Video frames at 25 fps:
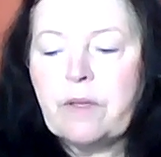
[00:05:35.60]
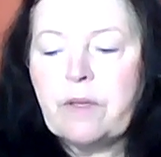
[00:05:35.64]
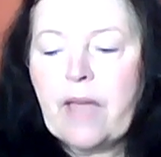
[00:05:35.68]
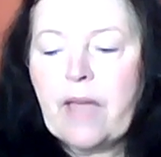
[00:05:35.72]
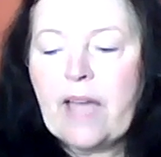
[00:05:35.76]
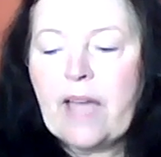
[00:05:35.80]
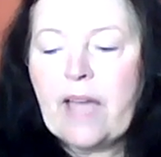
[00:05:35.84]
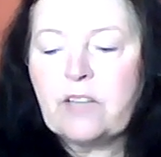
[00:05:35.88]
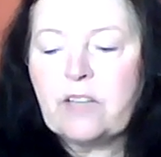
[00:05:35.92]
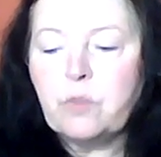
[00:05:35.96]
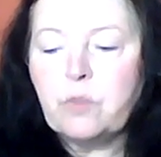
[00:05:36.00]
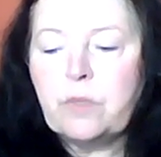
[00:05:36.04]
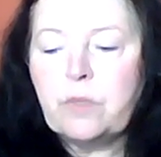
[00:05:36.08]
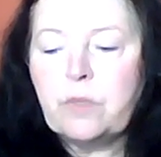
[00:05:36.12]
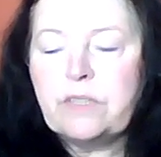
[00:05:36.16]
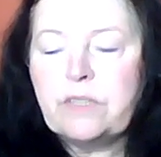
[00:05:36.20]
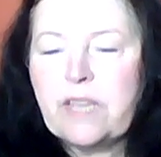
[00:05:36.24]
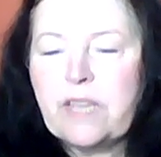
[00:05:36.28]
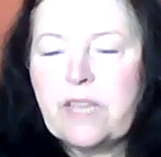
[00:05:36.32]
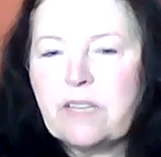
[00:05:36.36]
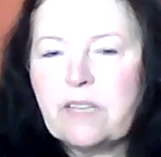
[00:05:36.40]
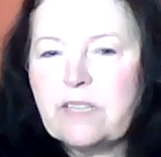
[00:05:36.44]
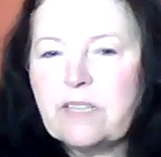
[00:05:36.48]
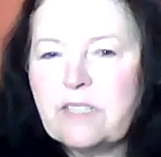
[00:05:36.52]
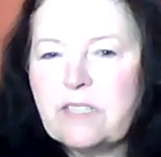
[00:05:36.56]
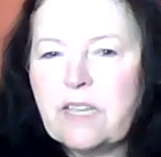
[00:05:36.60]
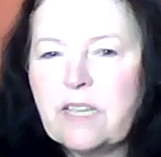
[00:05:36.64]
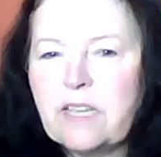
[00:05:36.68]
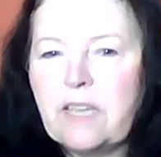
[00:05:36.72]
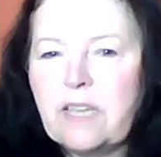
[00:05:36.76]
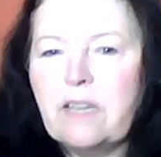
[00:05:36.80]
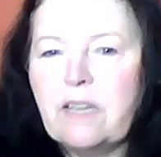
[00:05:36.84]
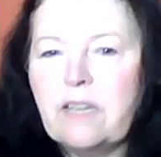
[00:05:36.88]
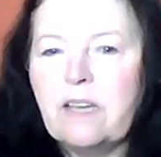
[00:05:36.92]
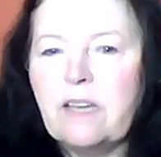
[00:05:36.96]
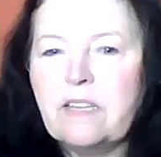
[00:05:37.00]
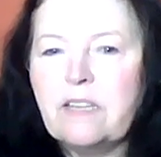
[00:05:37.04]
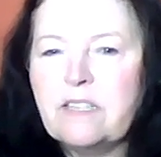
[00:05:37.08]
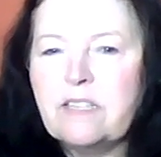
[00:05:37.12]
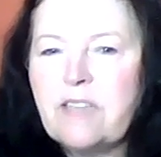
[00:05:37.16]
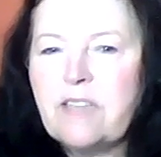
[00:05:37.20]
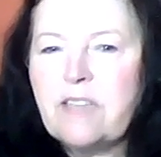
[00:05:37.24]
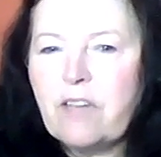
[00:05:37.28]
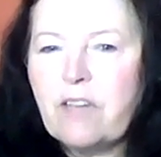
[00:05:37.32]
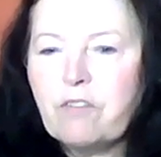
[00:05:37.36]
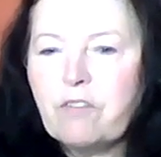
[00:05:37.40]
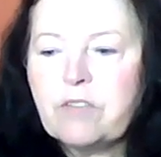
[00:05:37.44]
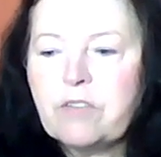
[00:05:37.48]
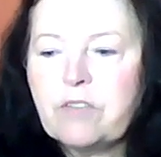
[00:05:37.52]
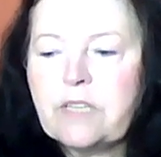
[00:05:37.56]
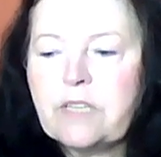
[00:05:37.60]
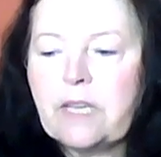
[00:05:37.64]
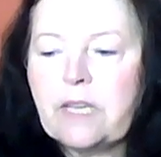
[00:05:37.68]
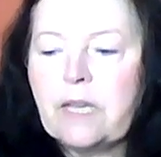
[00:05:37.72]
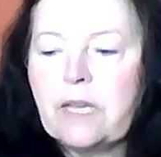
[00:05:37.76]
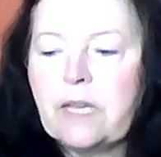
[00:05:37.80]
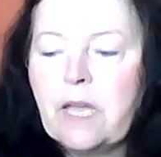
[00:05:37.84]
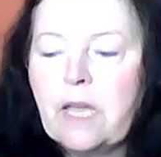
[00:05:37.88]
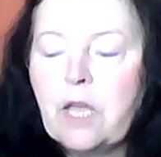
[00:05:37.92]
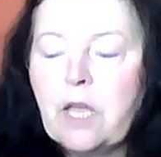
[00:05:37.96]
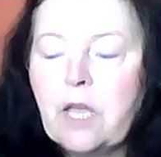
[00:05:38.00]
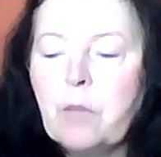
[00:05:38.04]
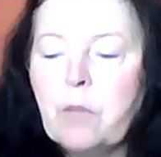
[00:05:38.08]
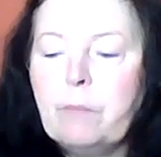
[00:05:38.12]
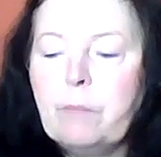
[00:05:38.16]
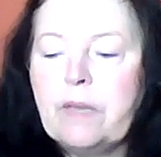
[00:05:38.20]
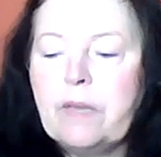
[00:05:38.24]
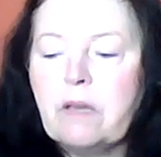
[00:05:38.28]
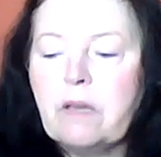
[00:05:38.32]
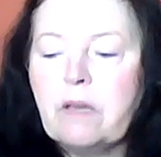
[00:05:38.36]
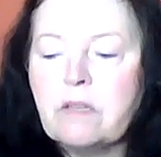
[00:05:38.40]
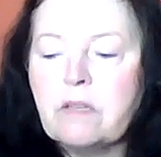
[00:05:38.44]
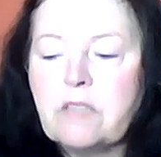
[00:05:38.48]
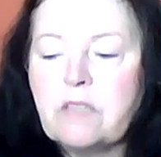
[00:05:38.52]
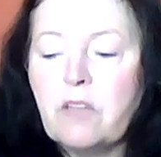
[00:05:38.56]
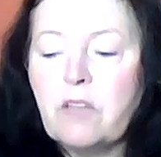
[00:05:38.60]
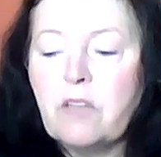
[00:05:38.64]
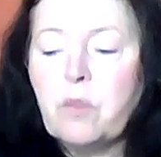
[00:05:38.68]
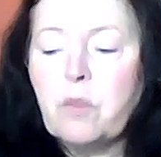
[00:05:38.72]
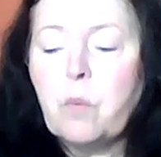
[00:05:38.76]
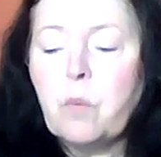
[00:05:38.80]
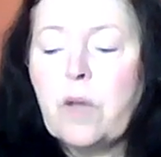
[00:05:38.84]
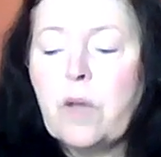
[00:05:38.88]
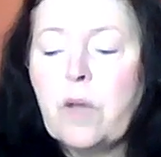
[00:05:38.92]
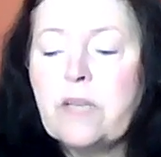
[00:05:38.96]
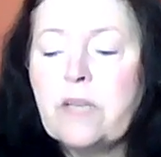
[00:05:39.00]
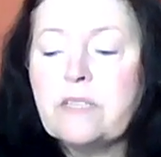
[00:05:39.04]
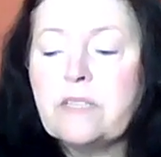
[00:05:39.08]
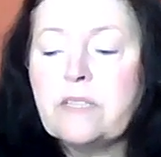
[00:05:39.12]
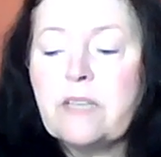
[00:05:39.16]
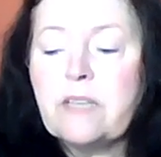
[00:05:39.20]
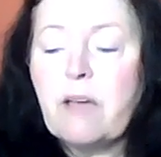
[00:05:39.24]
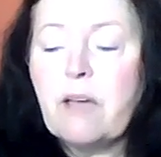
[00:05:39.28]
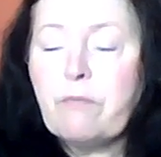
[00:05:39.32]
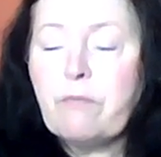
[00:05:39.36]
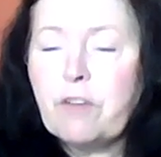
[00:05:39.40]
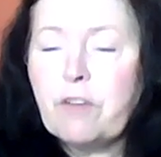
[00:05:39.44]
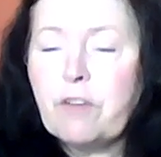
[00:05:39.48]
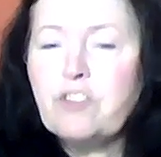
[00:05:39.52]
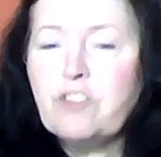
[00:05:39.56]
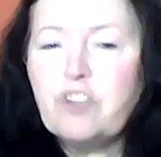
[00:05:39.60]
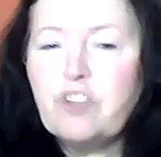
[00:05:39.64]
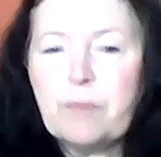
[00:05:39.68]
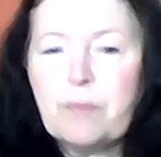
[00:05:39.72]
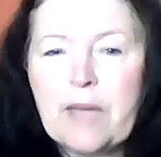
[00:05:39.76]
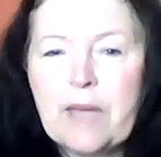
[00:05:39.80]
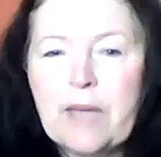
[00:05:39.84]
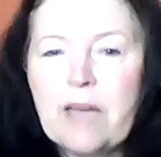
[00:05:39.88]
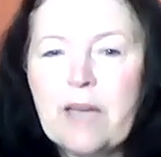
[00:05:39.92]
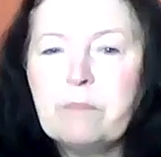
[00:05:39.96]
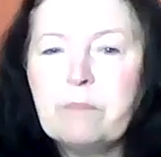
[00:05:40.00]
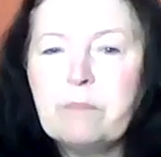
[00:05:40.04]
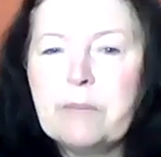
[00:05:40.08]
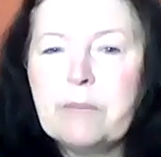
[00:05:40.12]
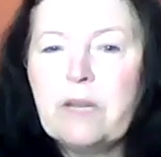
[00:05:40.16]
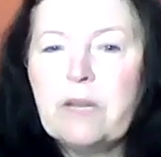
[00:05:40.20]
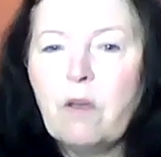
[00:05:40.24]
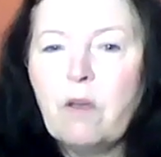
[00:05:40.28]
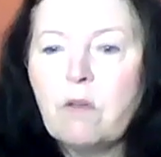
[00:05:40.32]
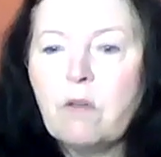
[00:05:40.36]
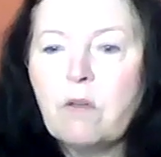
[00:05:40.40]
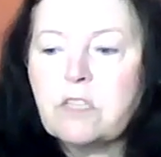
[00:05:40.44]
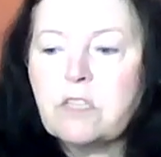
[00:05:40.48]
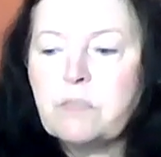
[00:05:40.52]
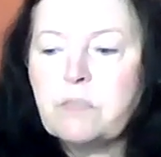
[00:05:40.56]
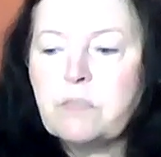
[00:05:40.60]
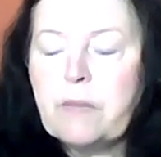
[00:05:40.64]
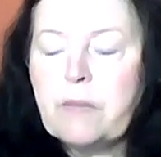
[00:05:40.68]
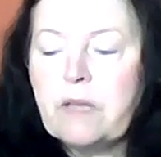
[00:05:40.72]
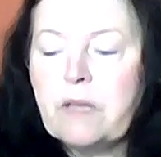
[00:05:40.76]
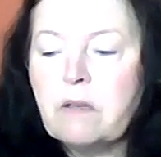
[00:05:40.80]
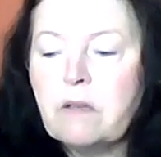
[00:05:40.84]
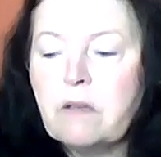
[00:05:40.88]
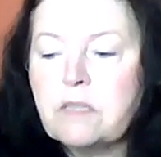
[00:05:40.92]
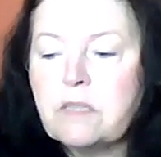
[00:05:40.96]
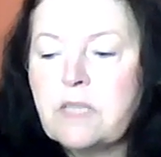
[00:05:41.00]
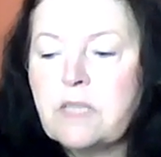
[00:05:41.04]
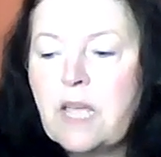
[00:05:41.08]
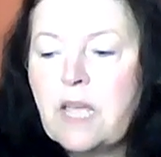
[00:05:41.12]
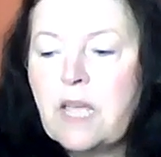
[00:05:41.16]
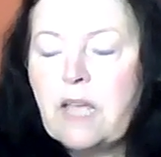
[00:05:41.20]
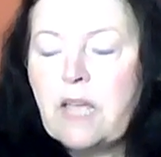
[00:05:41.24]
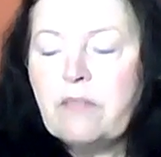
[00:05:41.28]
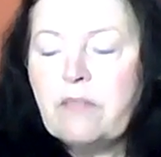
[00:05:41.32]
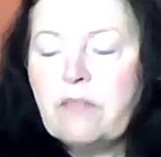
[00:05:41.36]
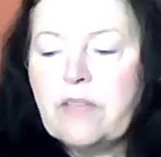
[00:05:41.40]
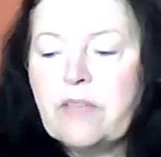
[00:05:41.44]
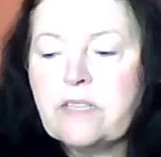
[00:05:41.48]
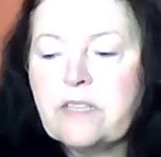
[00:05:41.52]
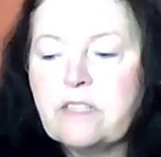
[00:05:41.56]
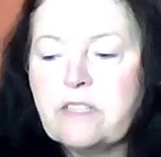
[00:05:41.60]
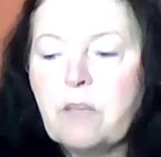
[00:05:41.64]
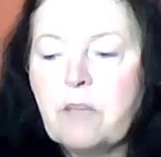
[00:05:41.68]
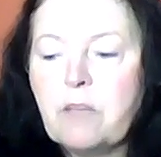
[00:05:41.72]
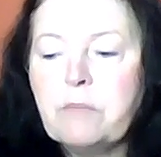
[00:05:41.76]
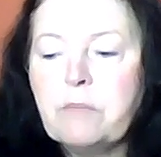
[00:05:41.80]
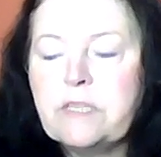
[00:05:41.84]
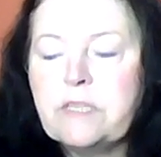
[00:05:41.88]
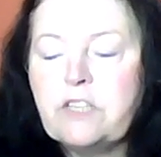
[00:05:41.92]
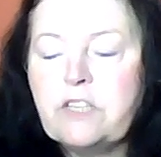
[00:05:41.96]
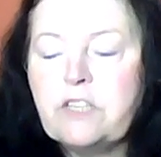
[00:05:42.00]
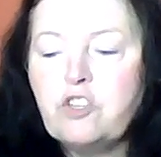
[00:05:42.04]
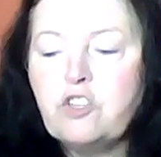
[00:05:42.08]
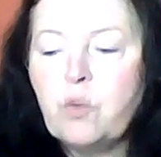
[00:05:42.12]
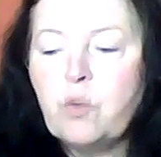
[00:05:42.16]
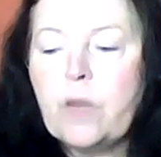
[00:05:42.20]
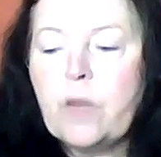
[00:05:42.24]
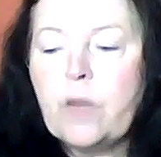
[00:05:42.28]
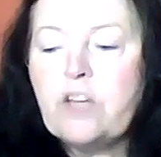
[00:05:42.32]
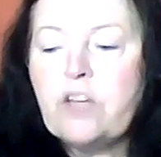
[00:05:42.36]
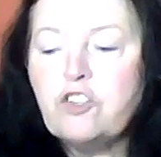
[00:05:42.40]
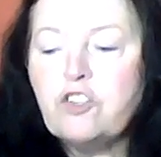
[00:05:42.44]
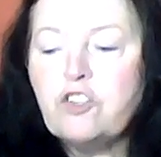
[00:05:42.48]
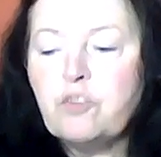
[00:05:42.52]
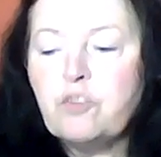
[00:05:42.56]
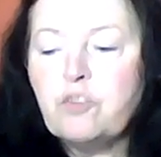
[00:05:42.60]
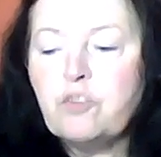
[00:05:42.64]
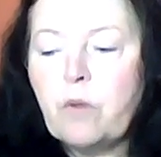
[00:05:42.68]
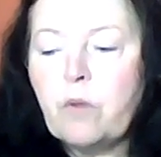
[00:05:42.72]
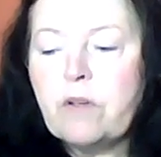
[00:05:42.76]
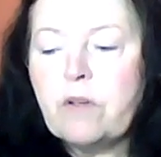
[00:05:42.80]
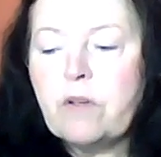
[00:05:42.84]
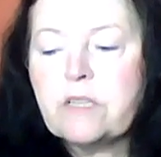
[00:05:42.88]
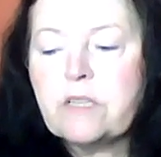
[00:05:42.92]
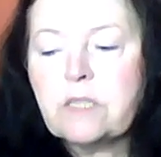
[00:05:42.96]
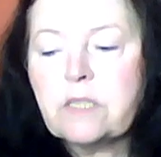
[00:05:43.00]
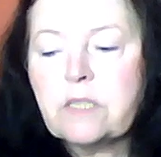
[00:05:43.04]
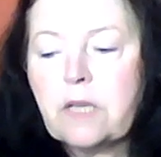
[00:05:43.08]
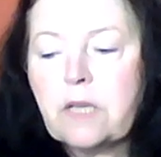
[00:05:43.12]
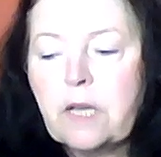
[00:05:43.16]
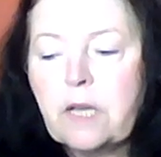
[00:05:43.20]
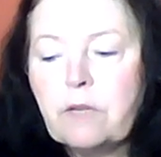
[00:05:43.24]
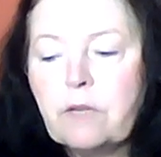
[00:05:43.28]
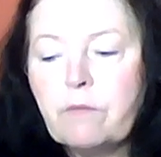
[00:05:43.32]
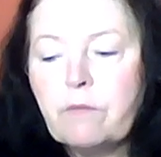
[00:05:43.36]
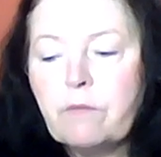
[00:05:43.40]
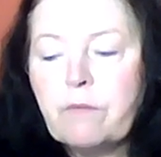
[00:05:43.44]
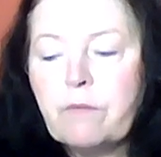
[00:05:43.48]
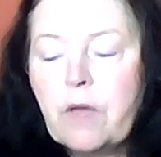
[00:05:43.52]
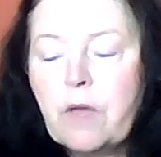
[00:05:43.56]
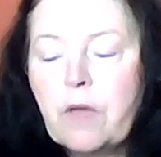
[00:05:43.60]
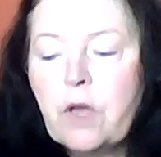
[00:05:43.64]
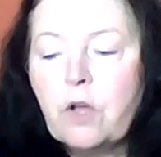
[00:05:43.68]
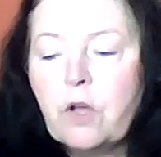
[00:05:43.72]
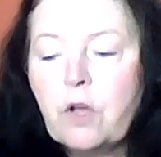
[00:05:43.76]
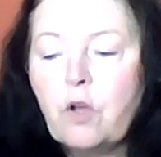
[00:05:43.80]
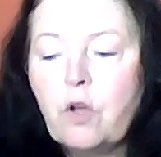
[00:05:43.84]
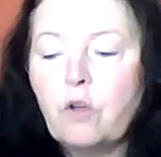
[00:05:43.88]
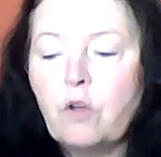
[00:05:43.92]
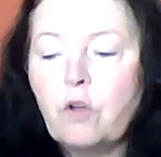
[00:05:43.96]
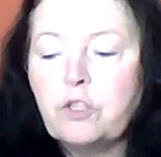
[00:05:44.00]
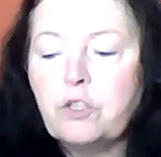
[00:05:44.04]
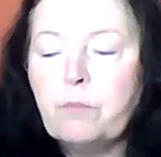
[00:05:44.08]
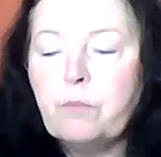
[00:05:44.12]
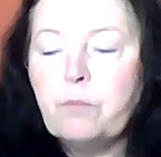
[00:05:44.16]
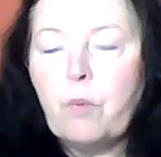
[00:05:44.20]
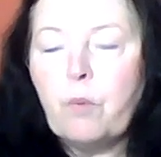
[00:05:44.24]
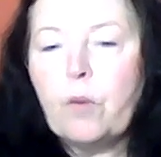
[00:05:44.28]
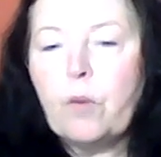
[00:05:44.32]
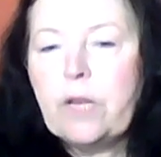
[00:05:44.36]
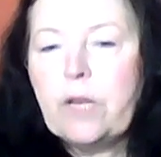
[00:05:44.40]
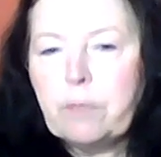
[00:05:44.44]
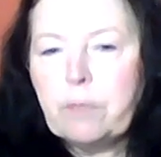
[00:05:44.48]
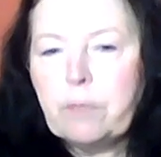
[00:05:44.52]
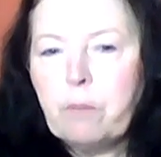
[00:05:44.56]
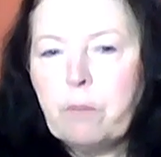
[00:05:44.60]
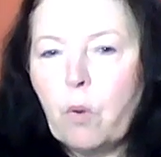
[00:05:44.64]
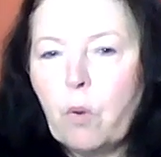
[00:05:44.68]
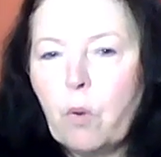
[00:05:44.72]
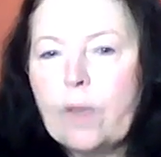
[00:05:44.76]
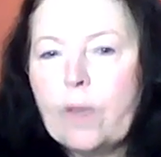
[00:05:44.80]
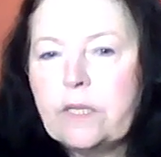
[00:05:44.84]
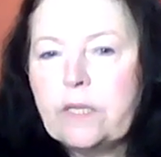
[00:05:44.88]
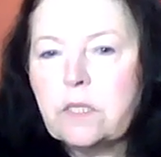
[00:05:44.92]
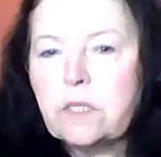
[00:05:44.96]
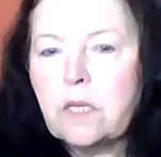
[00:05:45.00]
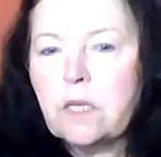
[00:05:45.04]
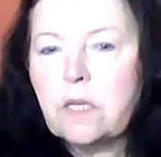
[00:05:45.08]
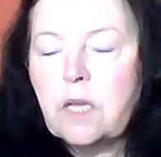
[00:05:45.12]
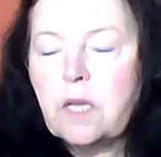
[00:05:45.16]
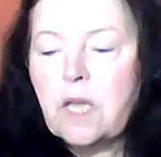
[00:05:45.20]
act with dignity and integrity, because otherwise a friendship can be lost because there's some situation where it's kind of got to boiling point,